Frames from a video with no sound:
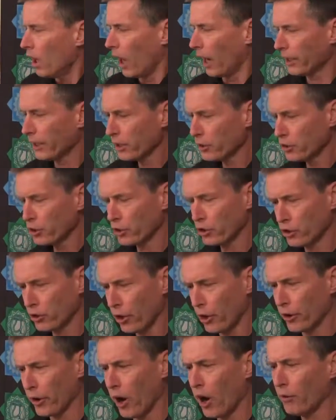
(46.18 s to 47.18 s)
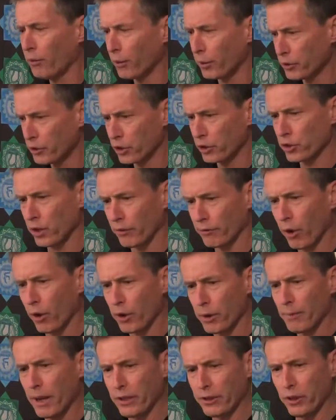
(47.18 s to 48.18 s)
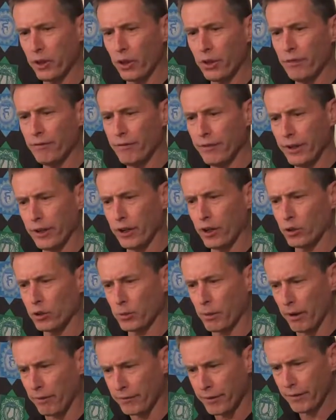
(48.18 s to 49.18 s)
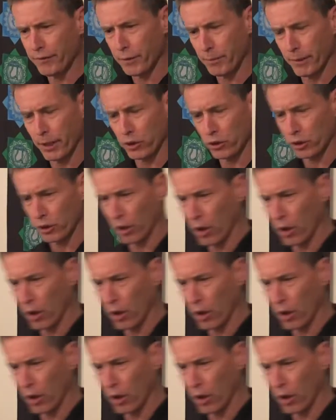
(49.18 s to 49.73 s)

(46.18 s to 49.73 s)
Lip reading: I guess to start off with, since I've already made the other video, it's about 50 minutes